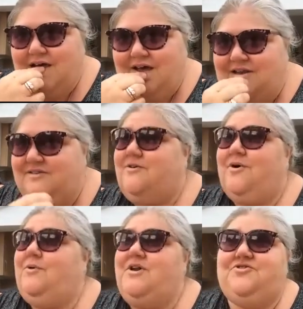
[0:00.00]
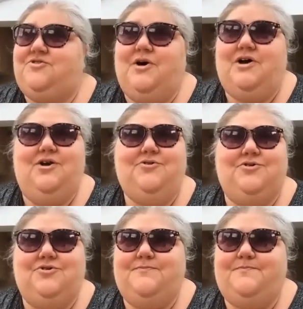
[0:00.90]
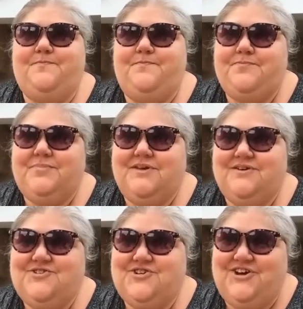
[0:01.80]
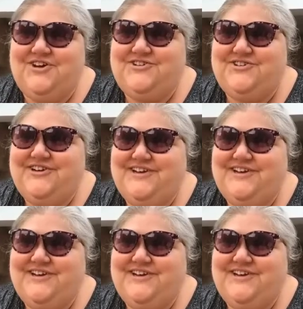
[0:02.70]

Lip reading: And so I went to our local church,